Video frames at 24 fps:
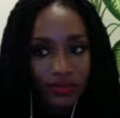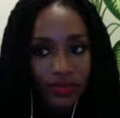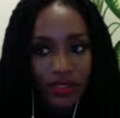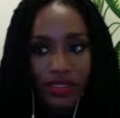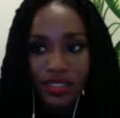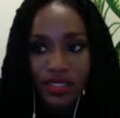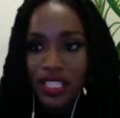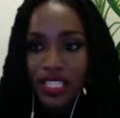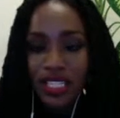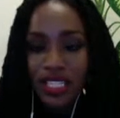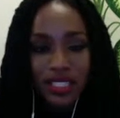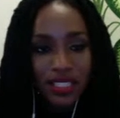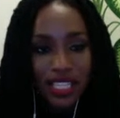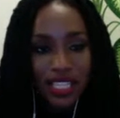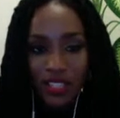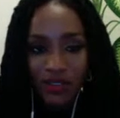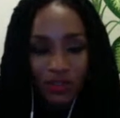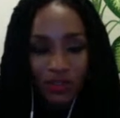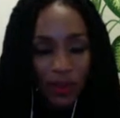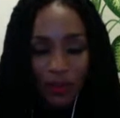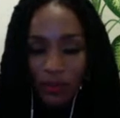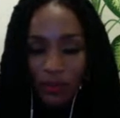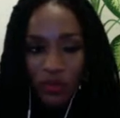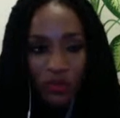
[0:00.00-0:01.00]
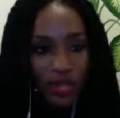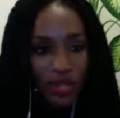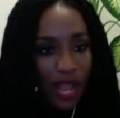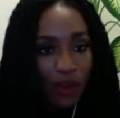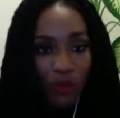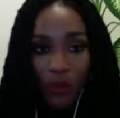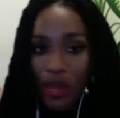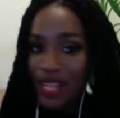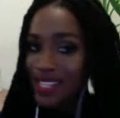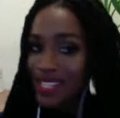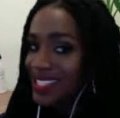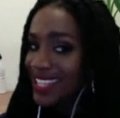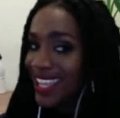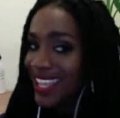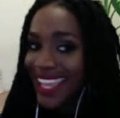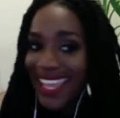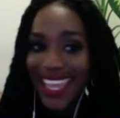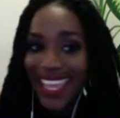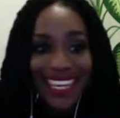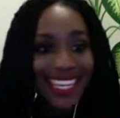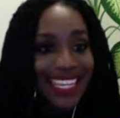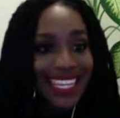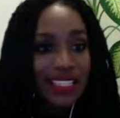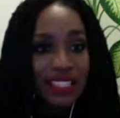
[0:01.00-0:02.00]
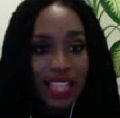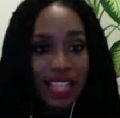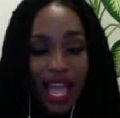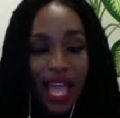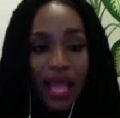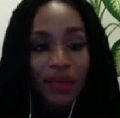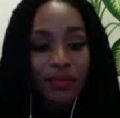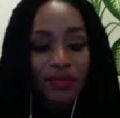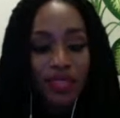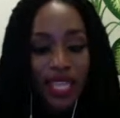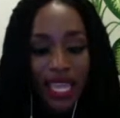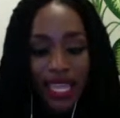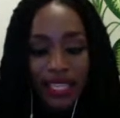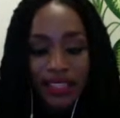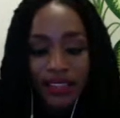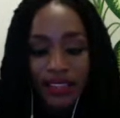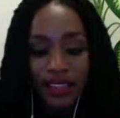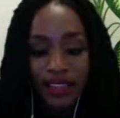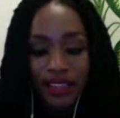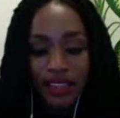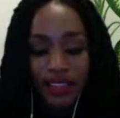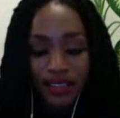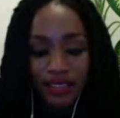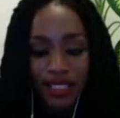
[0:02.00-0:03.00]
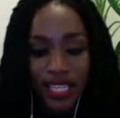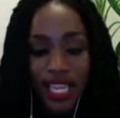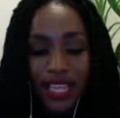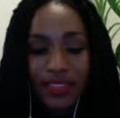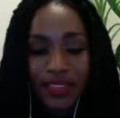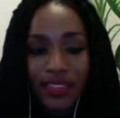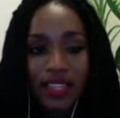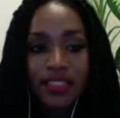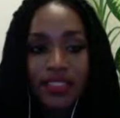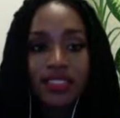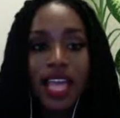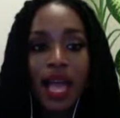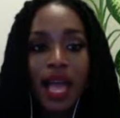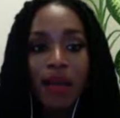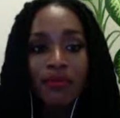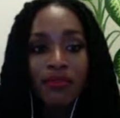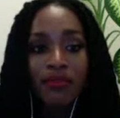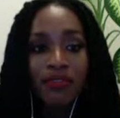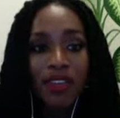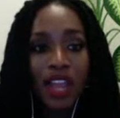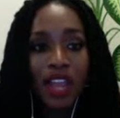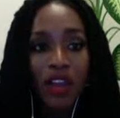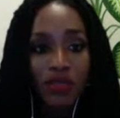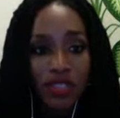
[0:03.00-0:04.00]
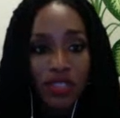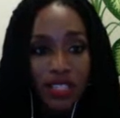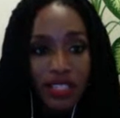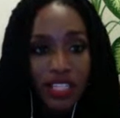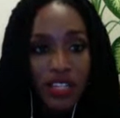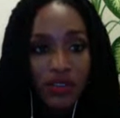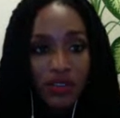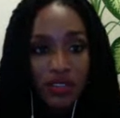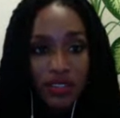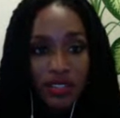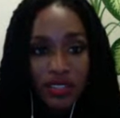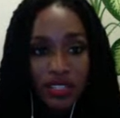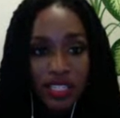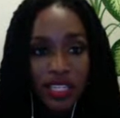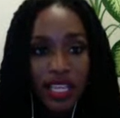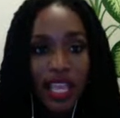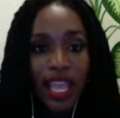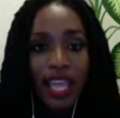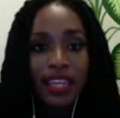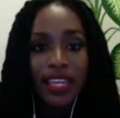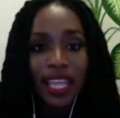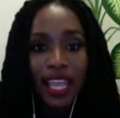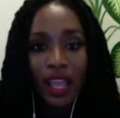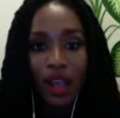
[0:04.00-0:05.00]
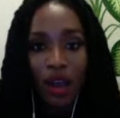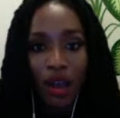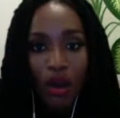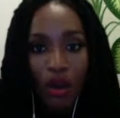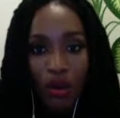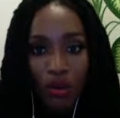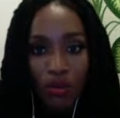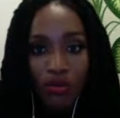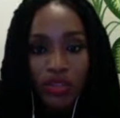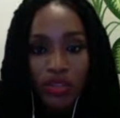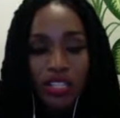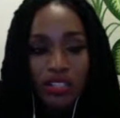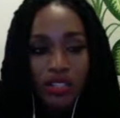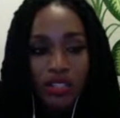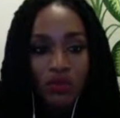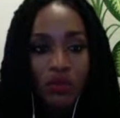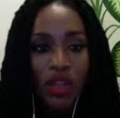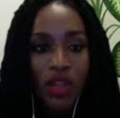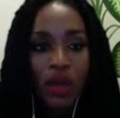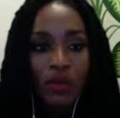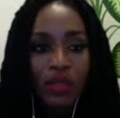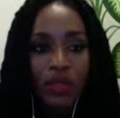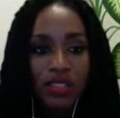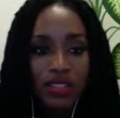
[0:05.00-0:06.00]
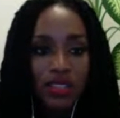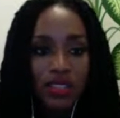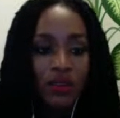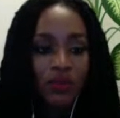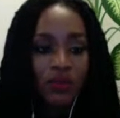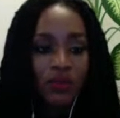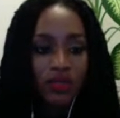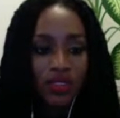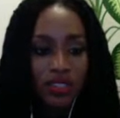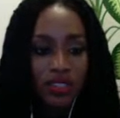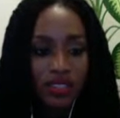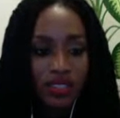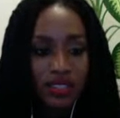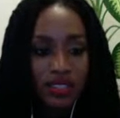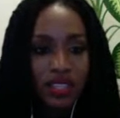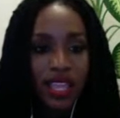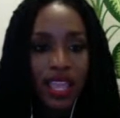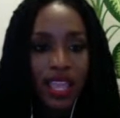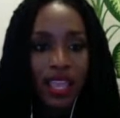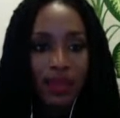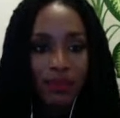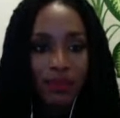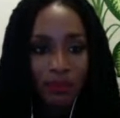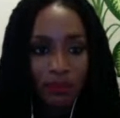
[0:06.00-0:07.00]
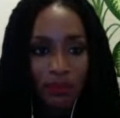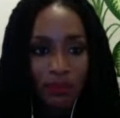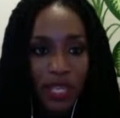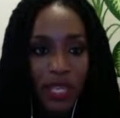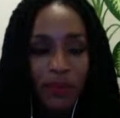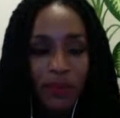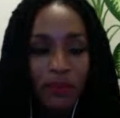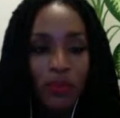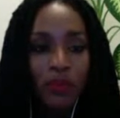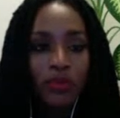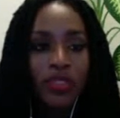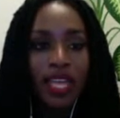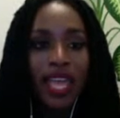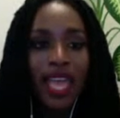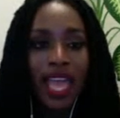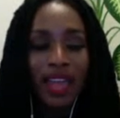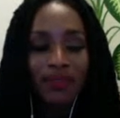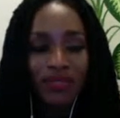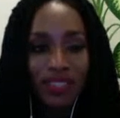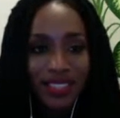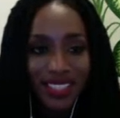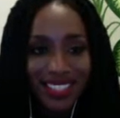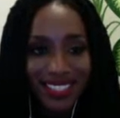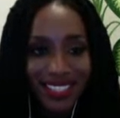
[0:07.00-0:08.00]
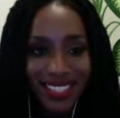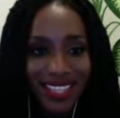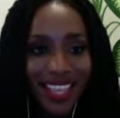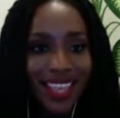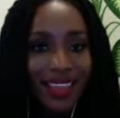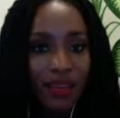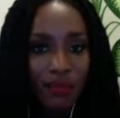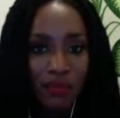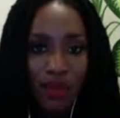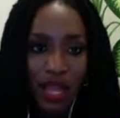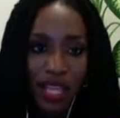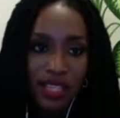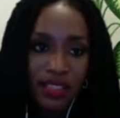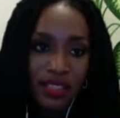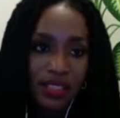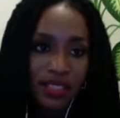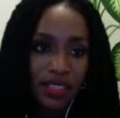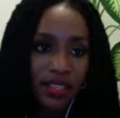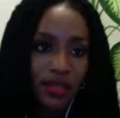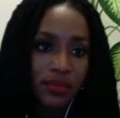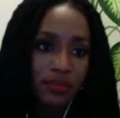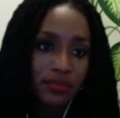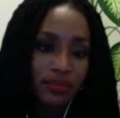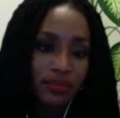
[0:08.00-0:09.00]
So successful people do not waste any time. They take their time very seriously, and they only surround themselves with the same people that have the same mindset.